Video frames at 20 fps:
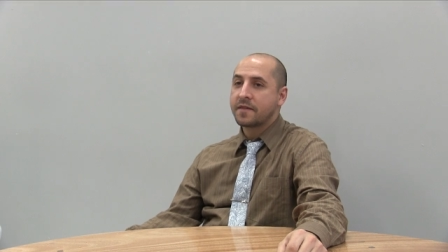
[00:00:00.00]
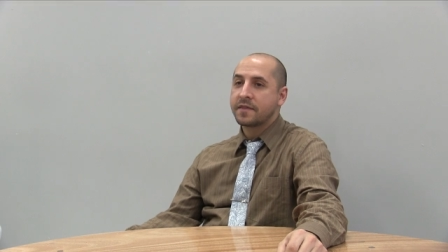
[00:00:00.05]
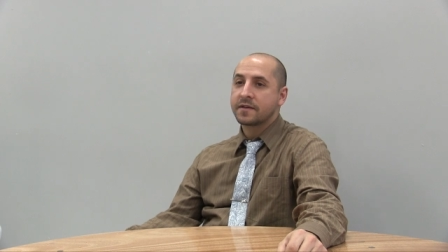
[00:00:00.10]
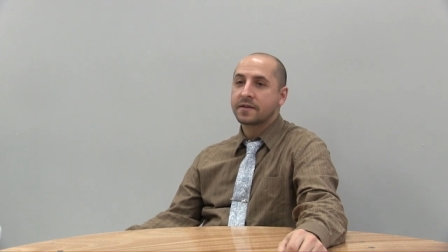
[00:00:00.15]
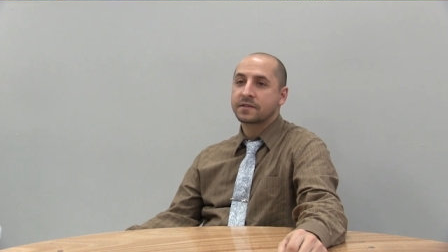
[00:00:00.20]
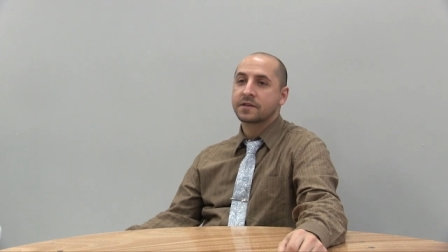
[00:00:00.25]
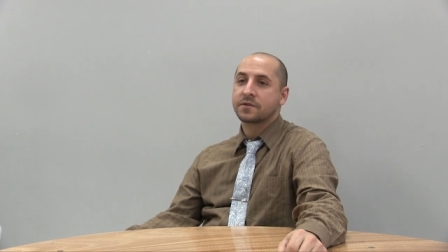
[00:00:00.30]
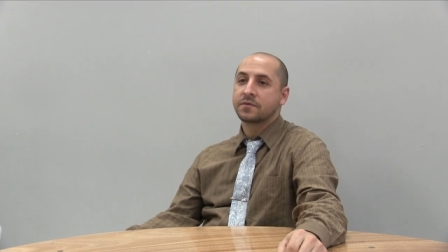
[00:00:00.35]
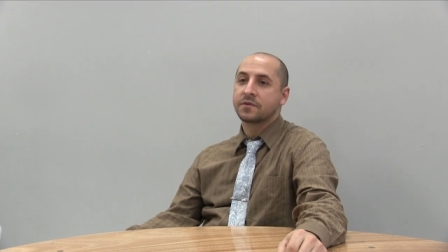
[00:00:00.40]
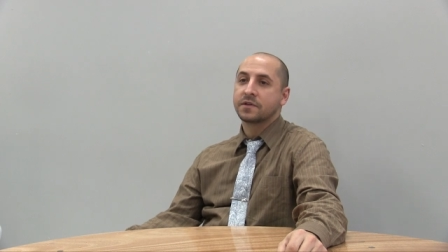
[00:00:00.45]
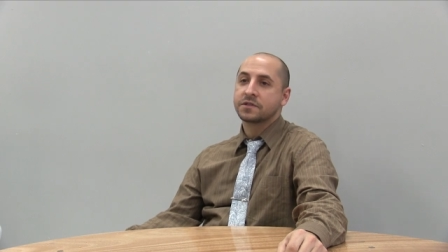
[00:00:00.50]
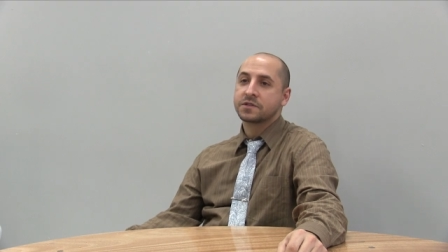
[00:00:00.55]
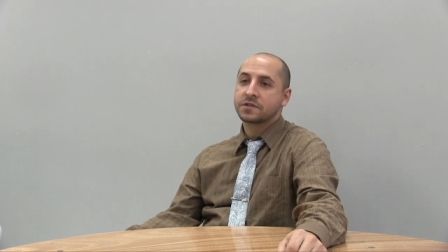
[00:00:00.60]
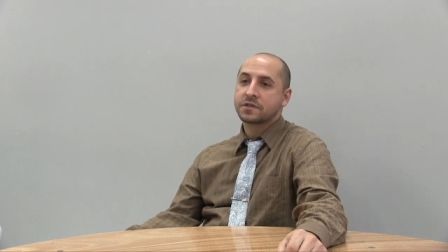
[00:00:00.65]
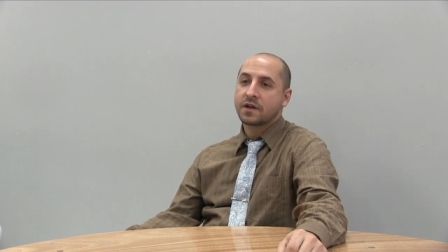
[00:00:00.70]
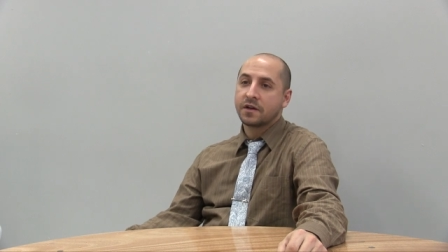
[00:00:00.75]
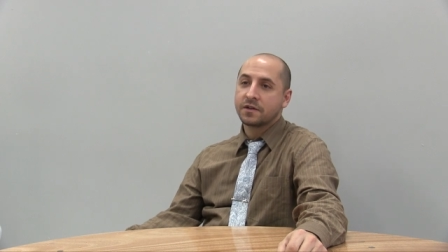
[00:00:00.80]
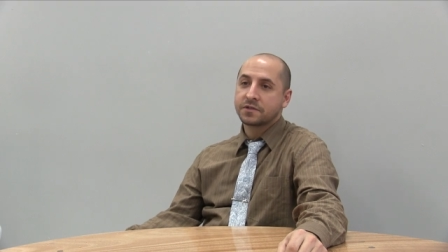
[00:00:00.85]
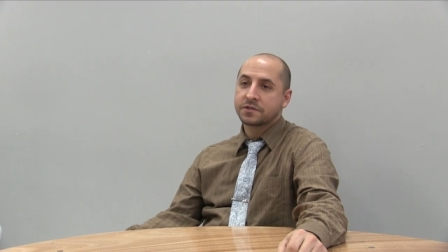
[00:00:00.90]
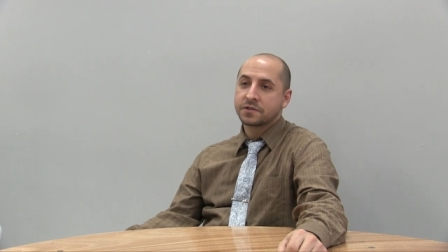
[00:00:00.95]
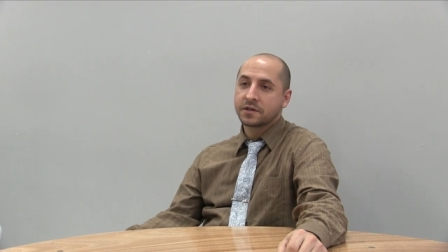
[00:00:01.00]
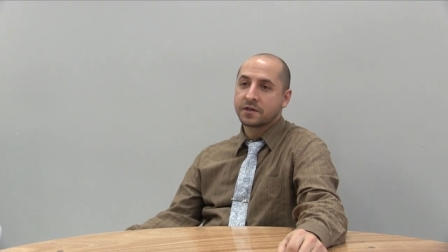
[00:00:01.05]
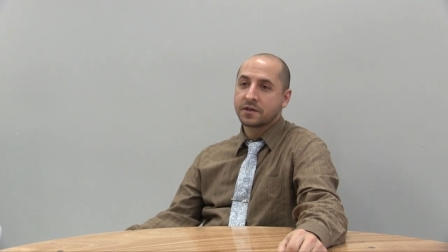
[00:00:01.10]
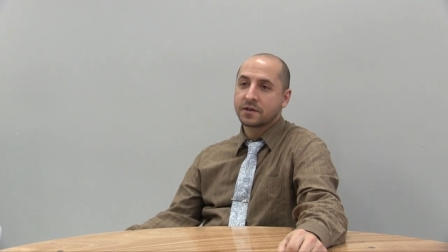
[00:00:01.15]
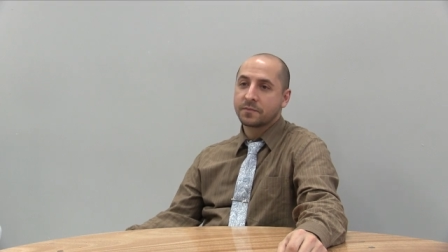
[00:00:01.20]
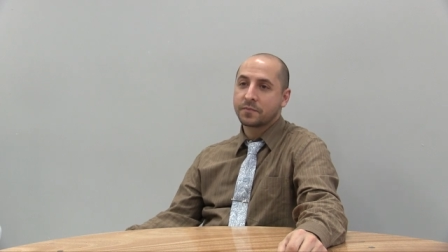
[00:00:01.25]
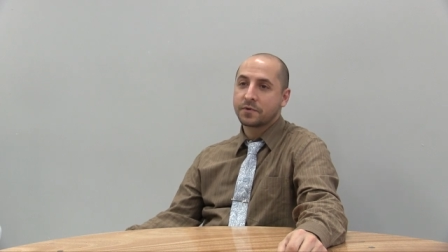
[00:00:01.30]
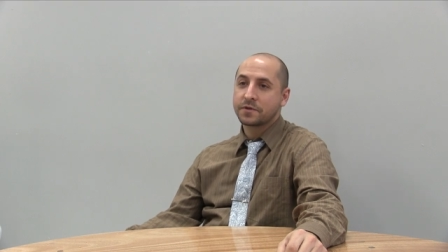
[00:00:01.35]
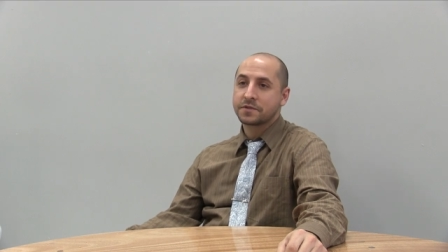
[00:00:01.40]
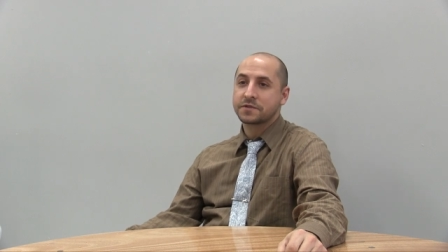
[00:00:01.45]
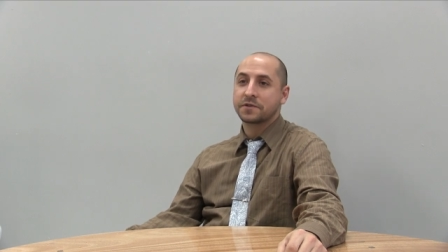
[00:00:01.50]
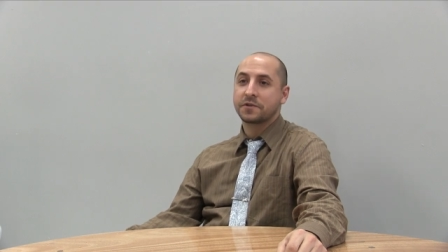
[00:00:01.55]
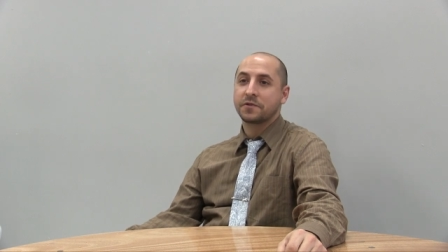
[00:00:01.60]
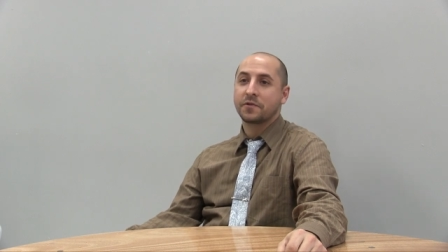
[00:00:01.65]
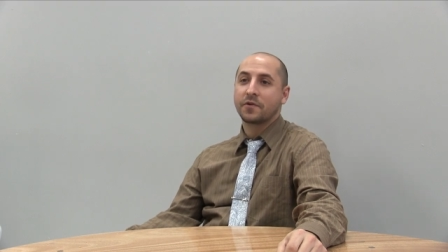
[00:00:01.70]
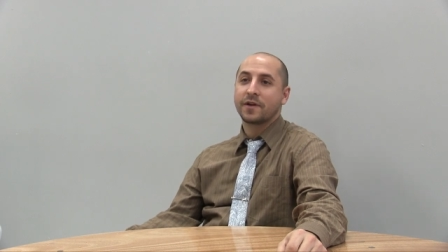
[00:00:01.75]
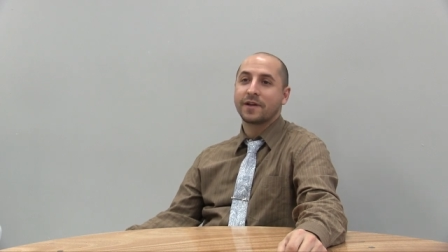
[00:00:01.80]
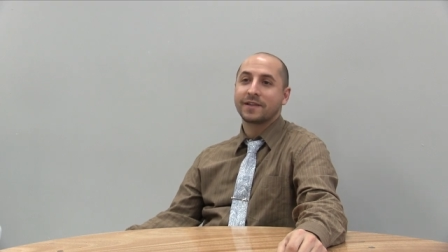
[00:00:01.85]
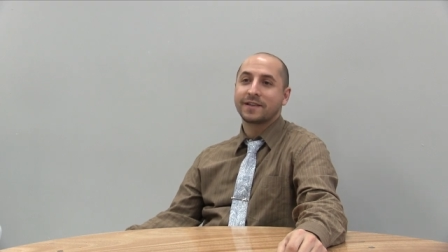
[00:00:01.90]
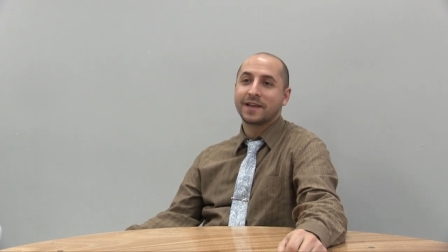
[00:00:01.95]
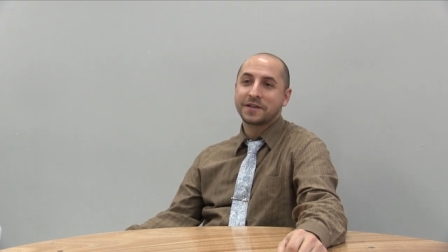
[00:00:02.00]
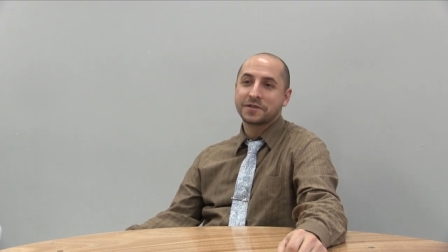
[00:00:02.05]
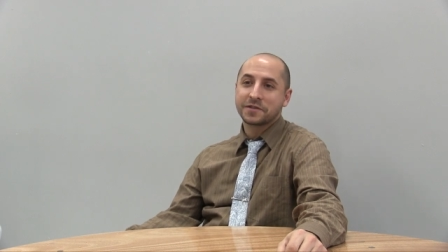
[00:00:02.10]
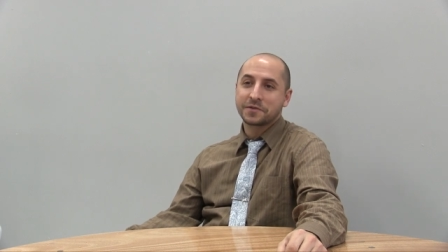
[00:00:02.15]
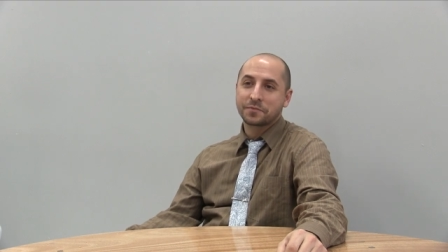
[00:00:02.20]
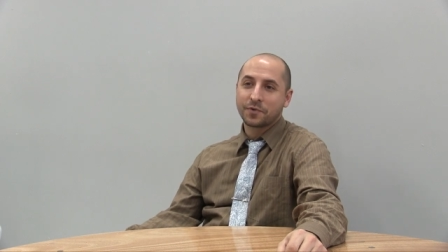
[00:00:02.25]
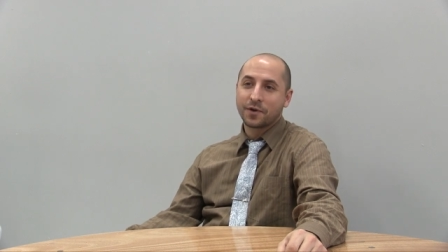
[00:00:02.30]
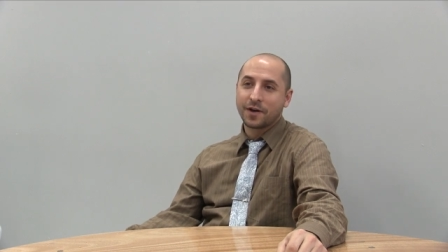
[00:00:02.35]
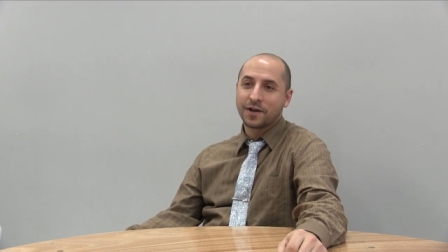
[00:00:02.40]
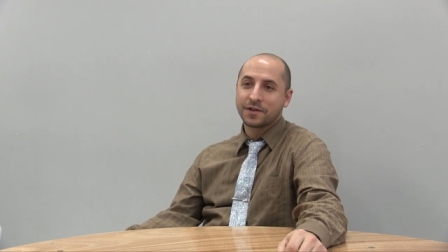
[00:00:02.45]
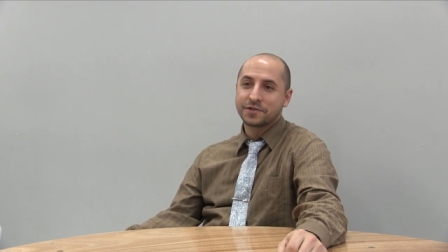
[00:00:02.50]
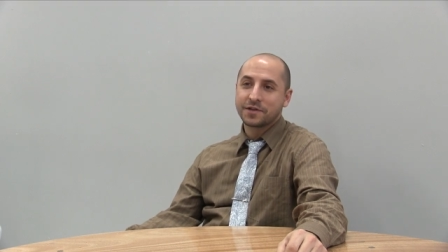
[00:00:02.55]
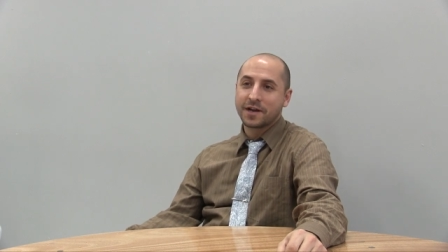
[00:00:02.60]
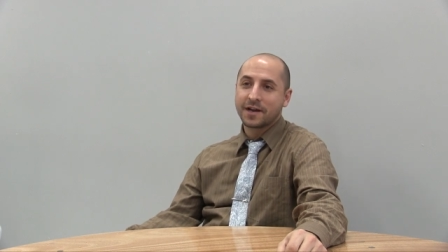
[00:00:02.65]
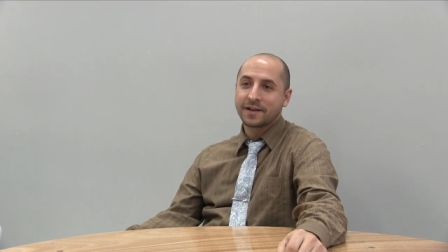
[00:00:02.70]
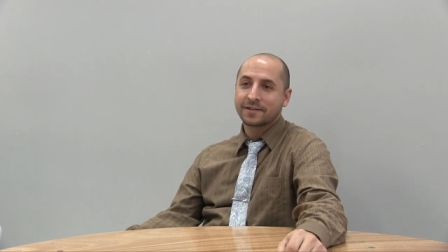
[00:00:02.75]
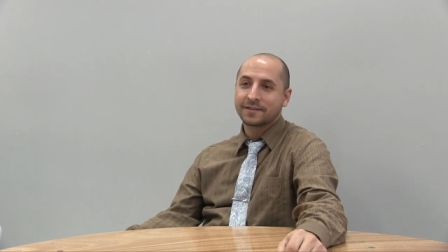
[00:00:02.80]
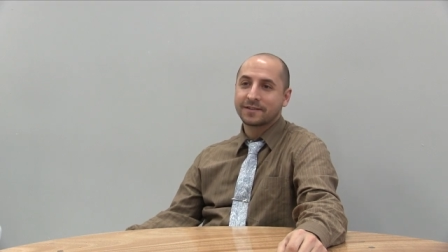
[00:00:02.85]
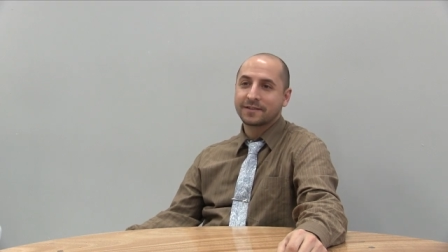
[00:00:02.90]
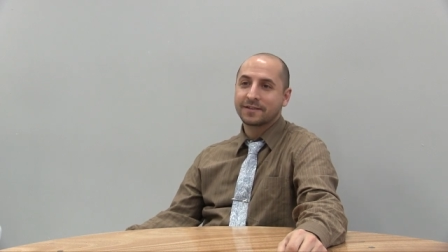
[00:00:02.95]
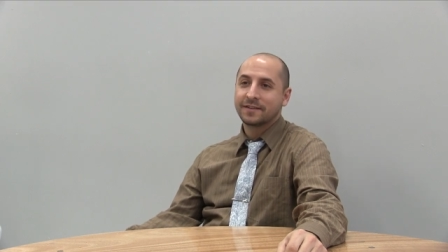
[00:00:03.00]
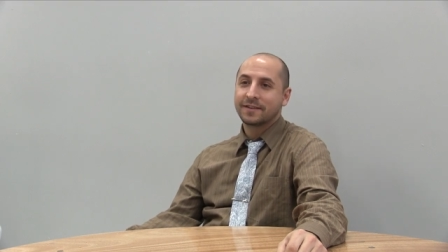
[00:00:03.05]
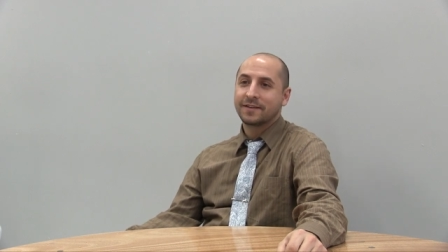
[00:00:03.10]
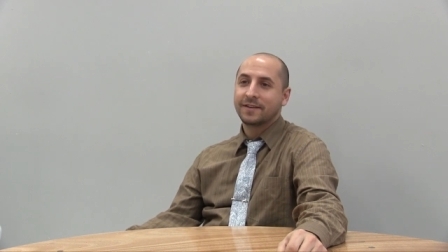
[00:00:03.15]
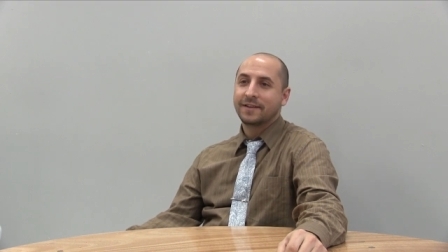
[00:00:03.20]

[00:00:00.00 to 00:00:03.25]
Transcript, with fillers: ethics and religious culture, personal orientation project,